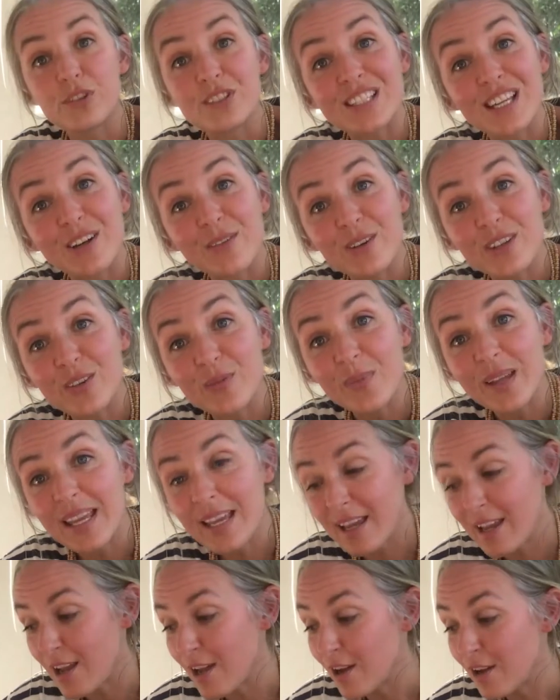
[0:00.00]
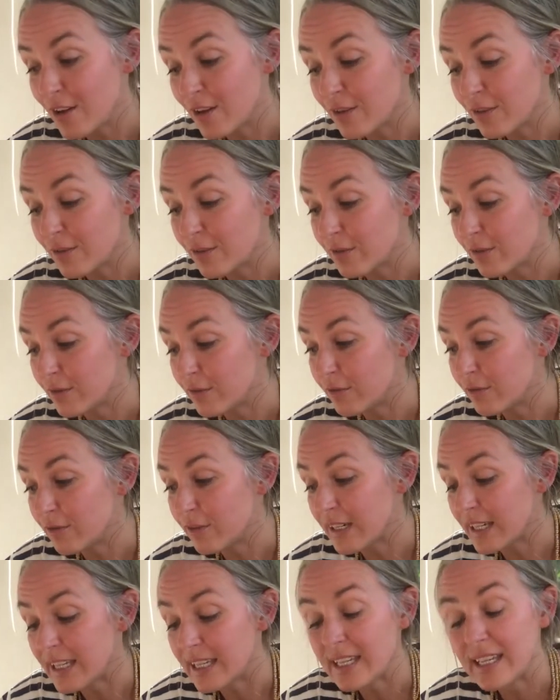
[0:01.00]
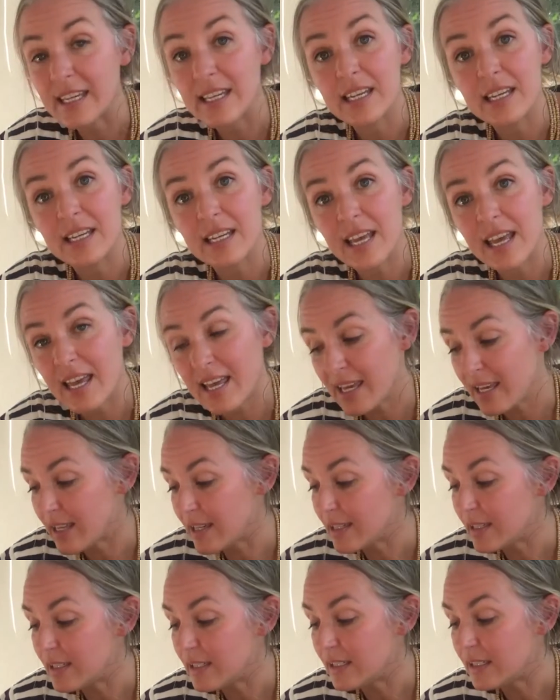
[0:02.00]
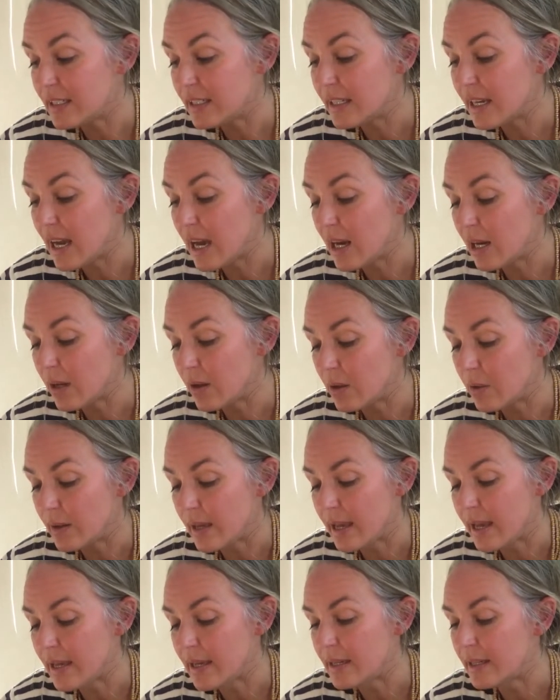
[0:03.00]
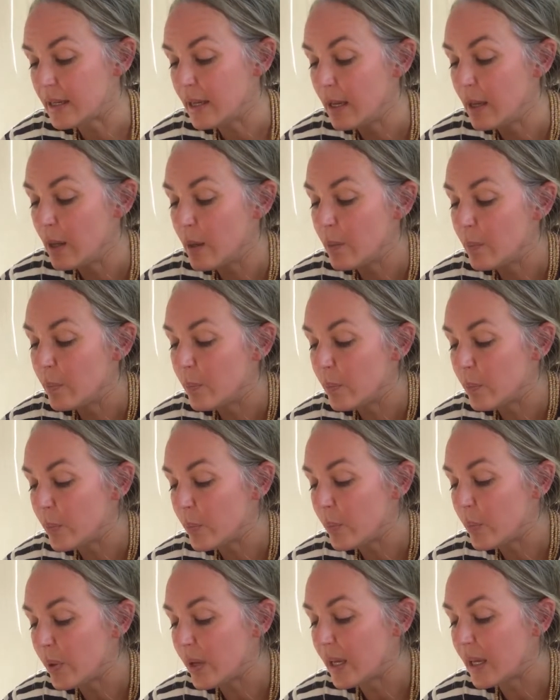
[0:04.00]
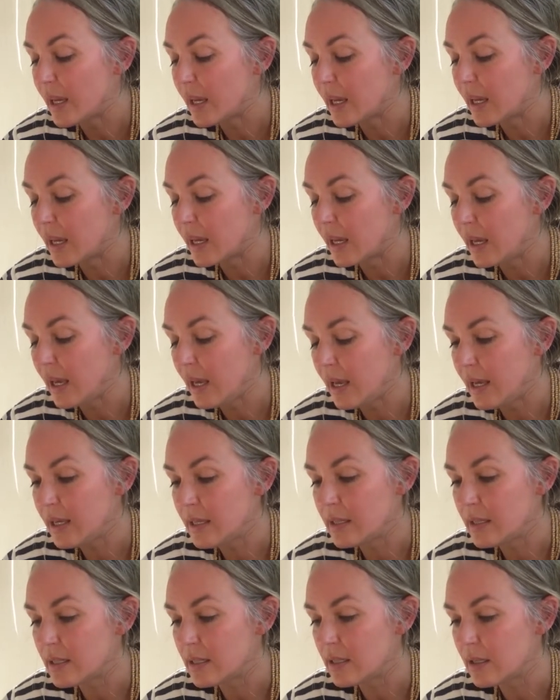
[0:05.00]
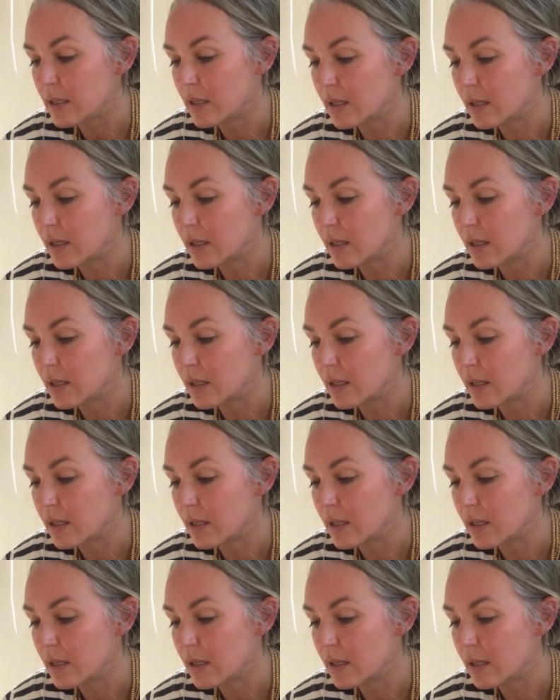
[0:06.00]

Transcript: Sing it with me. Red and yellow and pink and